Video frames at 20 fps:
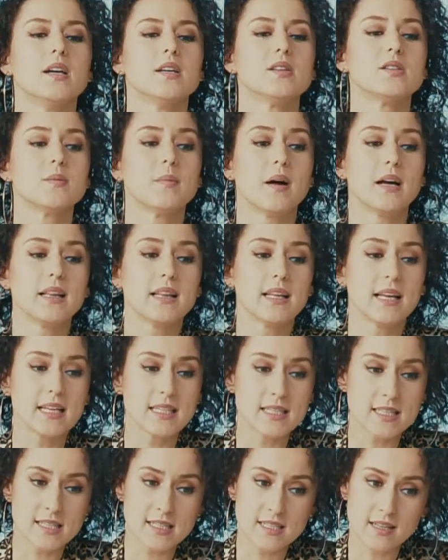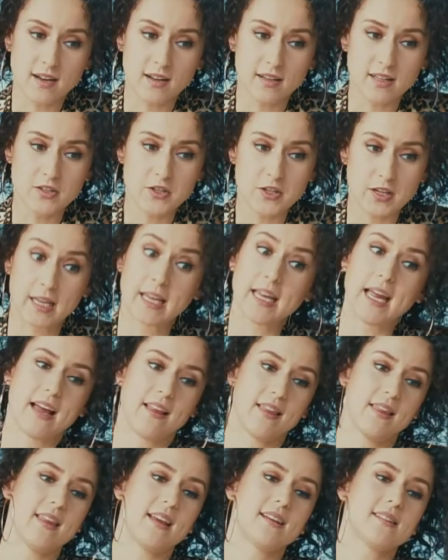To my latest knowledge,
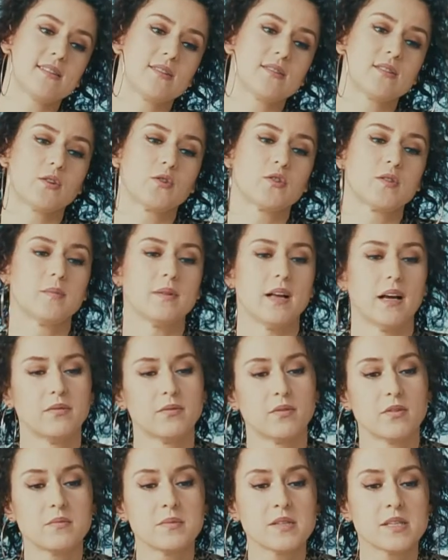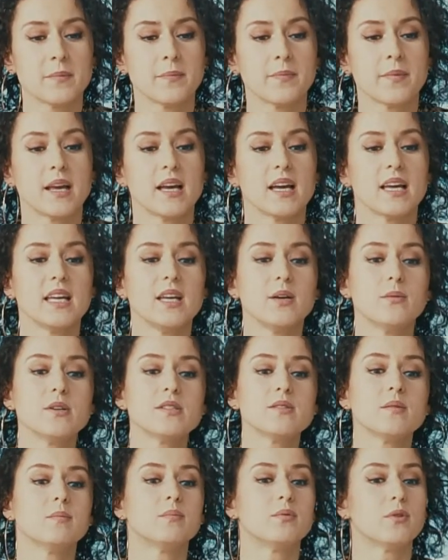again thanks to social platforms, he
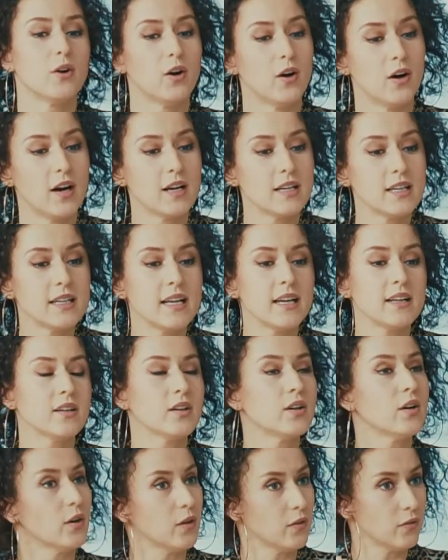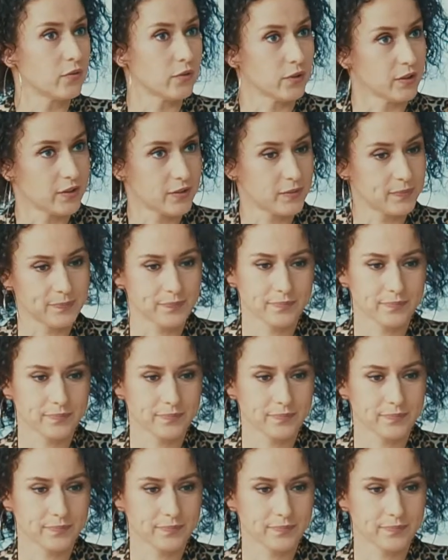was abroad and had a girlfriend.